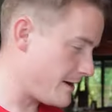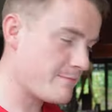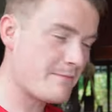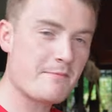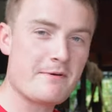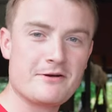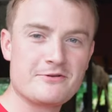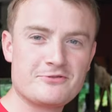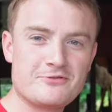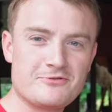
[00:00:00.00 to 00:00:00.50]
I'm
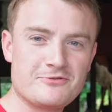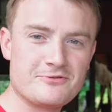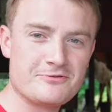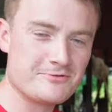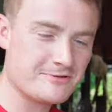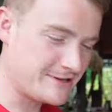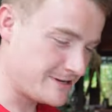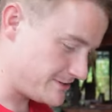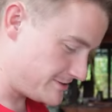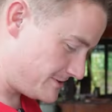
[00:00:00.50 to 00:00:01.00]
about to
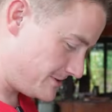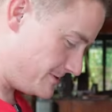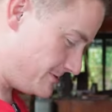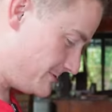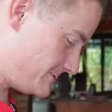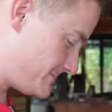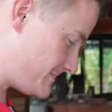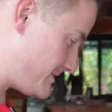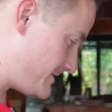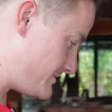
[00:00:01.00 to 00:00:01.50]
ruin that
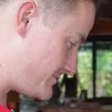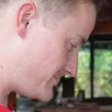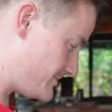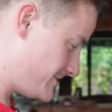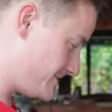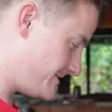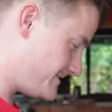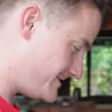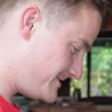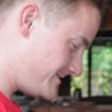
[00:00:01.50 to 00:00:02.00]
little sketch
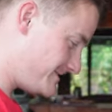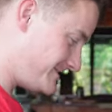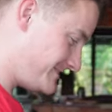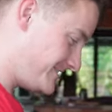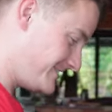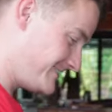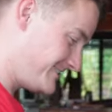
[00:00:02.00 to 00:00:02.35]
that I did.